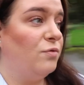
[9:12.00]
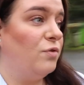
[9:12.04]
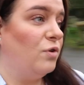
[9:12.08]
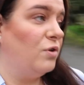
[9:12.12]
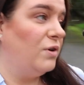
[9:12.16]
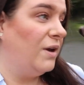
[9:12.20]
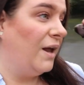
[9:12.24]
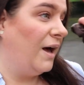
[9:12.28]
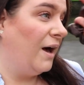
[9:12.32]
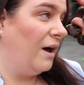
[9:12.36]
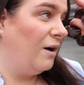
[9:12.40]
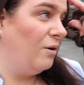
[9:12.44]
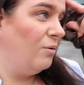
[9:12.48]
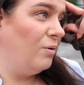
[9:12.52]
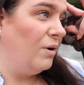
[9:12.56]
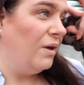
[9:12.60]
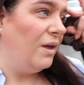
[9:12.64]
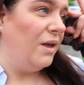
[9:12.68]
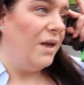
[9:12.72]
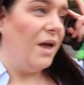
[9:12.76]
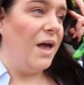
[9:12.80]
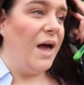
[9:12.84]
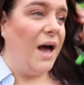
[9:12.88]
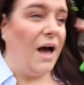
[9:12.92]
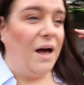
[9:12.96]
for now
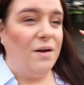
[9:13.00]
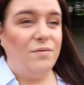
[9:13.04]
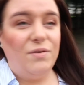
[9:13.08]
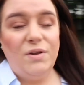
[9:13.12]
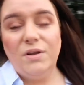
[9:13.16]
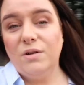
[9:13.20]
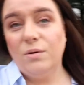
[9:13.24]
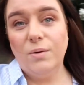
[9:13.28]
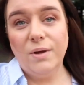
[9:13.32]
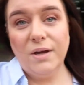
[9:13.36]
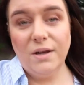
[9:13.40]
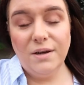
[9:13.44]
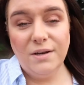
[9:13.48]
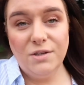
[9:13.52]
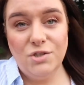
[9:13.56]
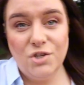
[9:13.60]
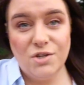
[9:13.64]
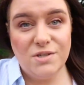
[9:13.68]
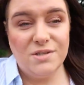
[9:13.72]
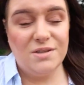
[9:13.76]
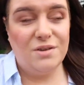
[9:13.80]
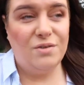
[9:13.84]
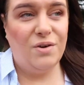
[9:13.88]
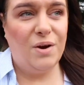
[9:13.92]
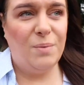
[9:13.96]
I will quickly
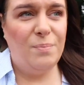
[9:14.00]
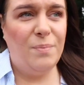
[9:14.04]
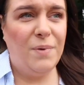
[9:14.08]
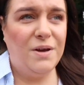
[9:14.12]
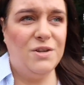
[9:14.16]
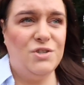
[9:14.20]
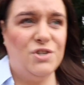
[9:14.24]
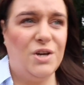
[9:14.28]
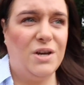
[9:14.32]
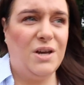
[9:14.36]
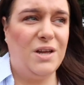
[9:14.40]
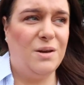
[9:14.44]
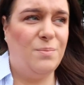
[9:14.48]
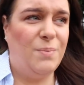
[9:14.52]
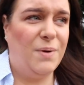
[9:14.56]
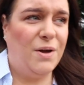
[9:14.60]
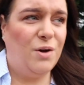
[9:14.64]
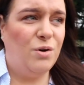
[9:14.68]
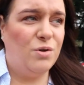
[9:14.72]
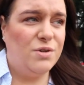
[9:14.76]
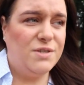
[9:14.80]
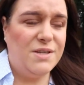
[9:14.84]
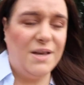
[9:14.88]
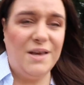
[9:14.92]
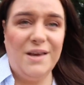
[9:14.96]
just grab my jacket
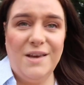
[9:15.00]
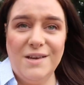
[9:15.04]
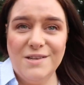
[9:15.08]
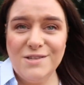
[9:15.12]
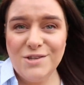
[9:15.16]
because it